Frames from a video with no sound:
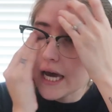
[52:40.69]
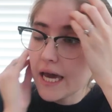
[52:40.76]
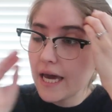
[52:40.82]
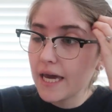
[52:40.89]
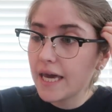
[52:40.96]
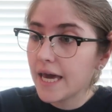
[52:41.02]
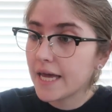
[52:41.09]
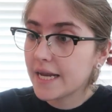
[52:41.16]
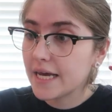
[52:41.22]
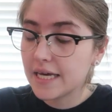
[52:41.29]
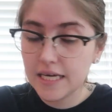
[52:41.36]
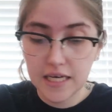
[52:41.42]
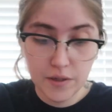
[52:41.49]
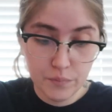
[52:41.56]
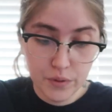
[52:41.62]
A Can I
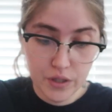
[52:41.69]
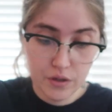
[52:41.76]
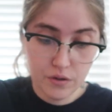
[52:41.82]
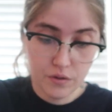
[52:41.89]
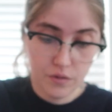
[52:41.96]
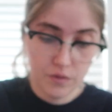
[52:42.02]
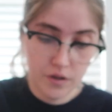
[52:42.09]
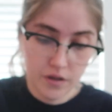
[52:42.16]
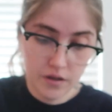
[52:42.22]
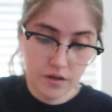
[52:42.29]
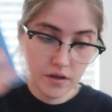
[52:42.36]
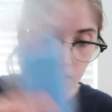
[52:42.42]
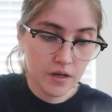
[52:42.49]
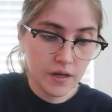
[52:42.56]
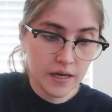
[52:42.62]
Keep You,
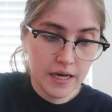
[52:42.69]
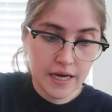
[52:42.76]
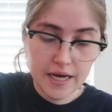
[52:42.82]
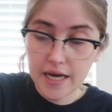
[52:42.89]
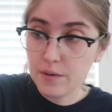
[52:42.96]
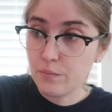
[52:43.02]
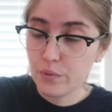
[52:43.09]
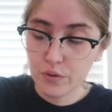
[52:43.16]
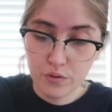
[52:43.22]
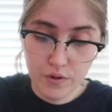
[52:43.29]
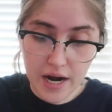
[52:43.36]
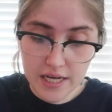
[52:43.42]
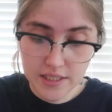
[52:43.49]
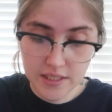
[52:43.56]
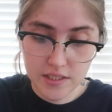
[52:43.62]
a
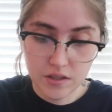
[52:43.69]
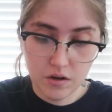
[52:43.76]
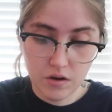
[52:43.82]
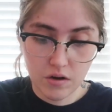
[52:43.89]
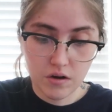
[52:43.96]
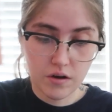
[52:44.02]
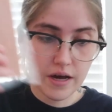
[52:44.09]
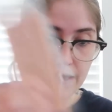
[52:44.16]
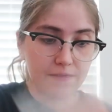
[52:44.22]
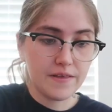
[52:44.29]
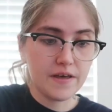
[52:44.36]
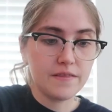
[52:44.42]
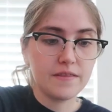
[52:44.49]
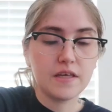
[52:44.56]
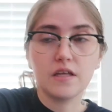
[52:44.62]
pretzel, and
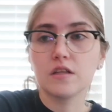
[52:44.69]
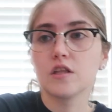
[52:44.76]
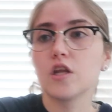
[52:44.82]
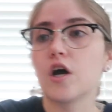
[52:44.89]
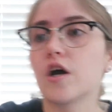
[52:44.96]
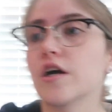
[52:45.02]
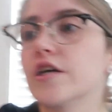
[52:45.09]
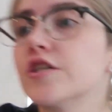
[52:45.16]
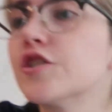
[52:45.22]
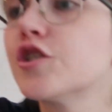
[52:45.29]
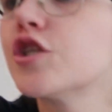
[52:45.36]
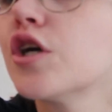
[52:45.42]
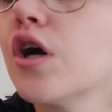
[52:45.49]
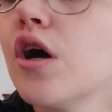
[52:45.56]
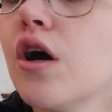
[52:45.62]
then the
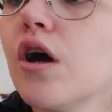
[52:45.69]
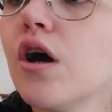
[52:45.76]
large